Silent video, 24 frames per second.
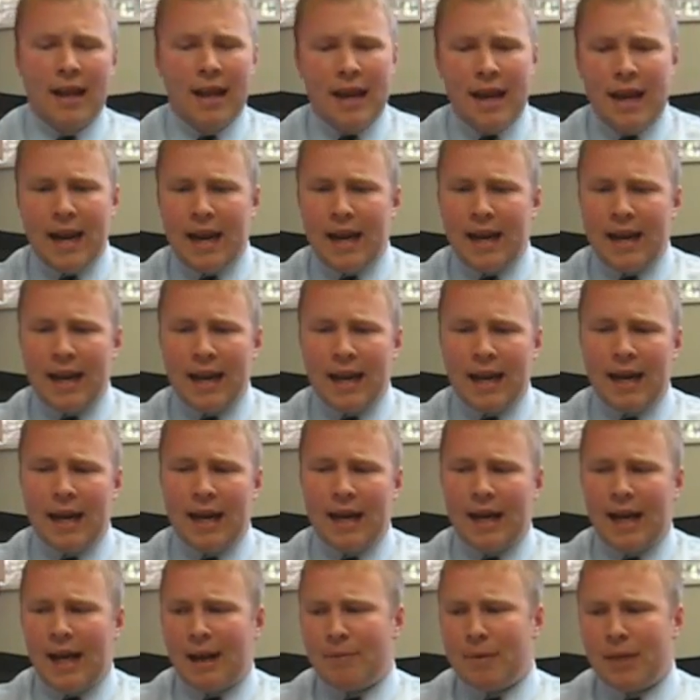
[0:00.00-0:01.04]
And,
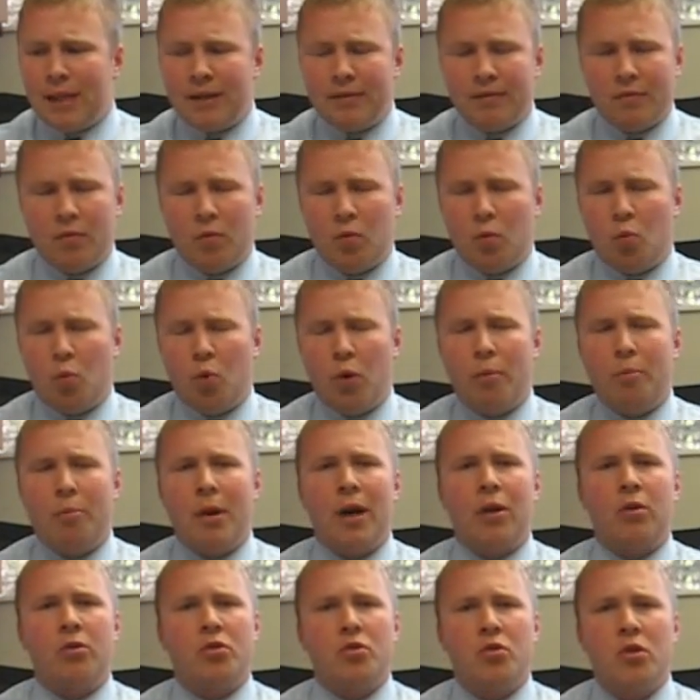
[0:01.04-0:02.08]
I mean, what
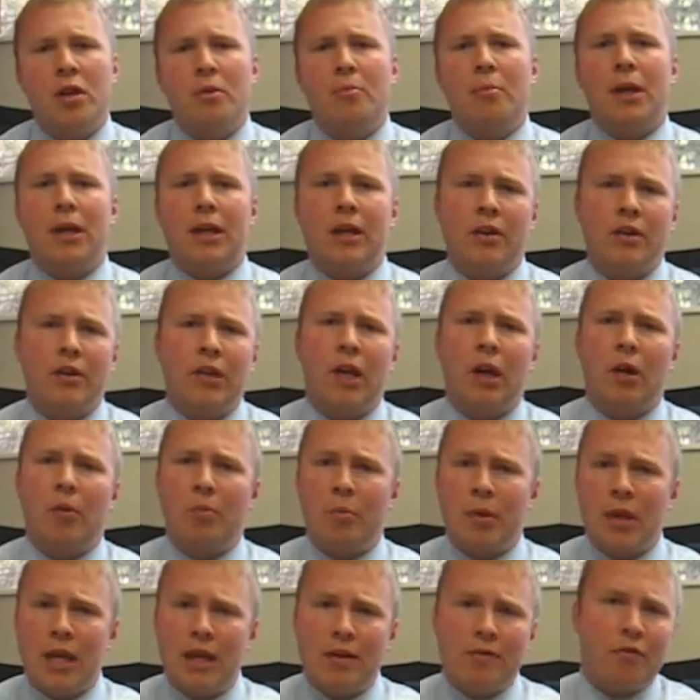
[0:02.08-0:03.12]
better treatment could there
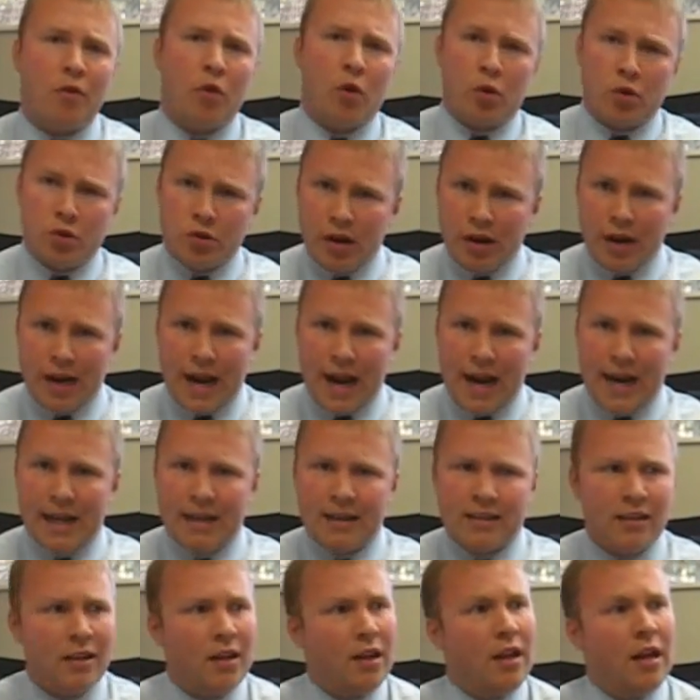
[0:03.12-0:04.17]
be for a drug
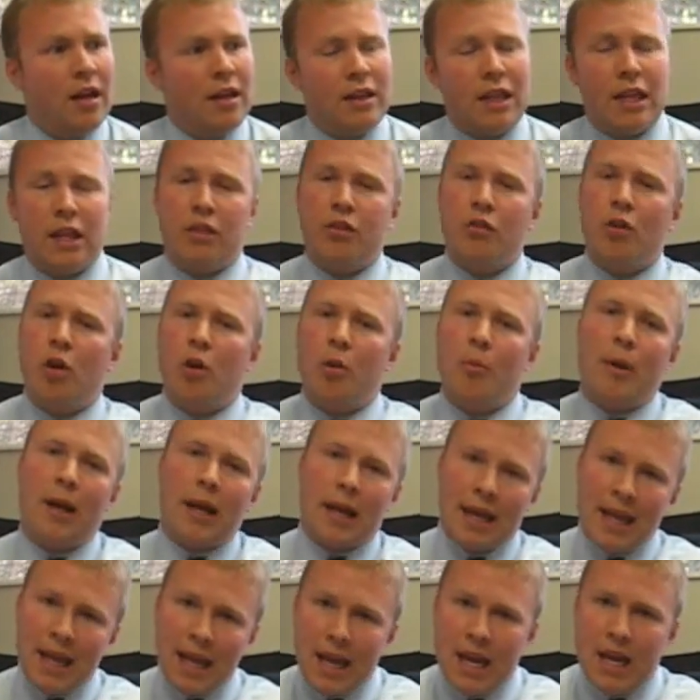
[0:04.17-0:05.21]
addict than throwing them in
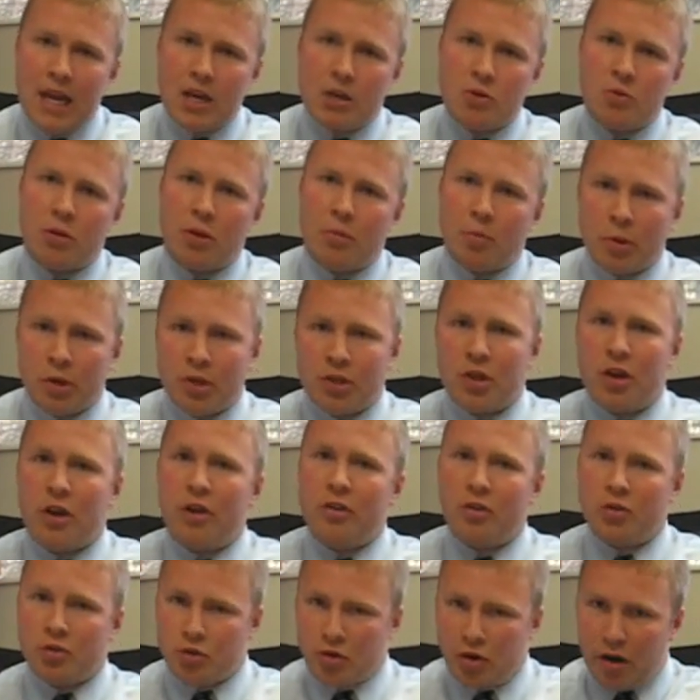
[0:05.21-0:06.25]
a cage with a bunch of
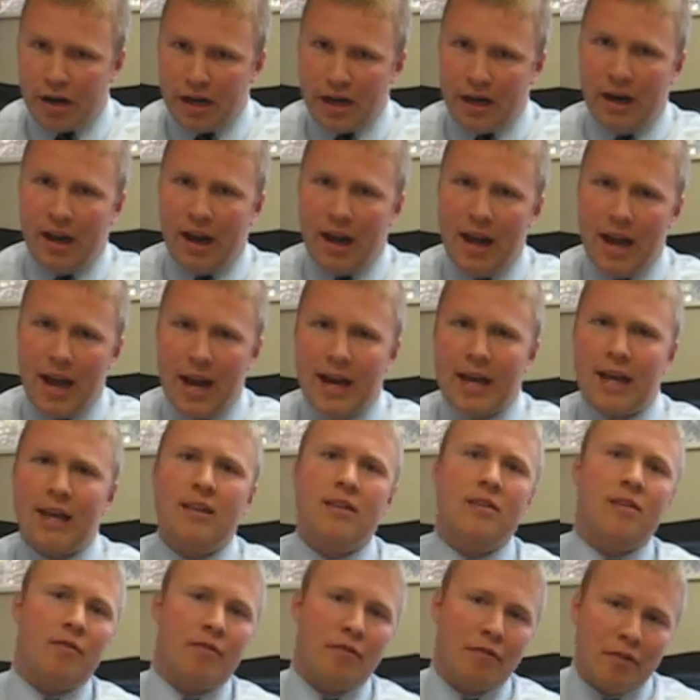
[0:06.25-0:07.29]
other drug
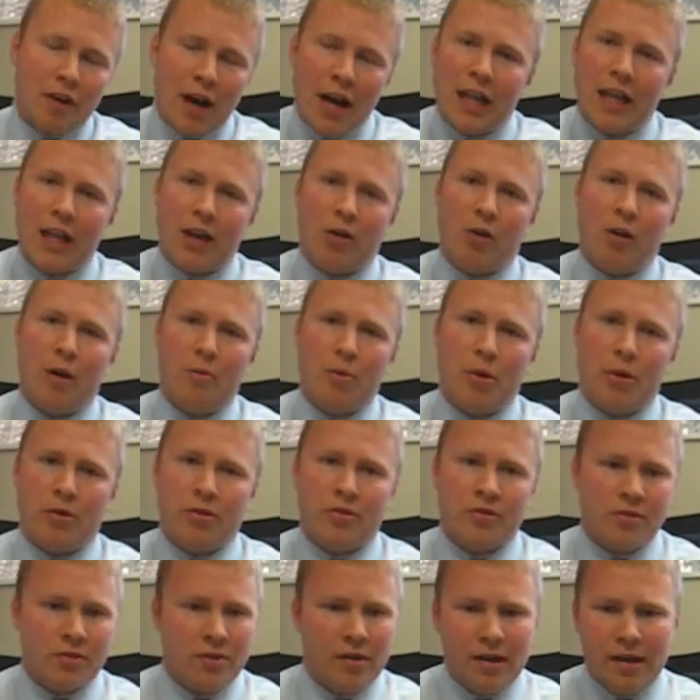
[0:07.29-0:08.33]
addicts and violent
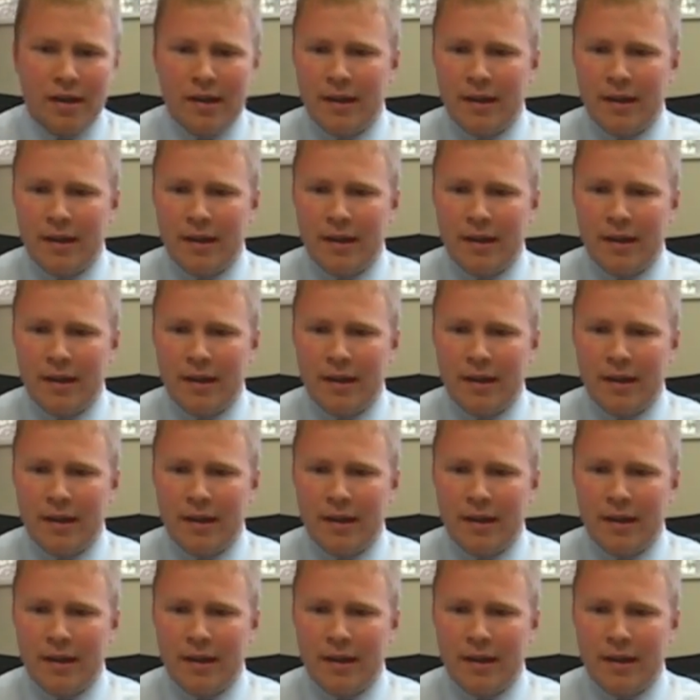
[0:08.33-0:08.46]
criminals?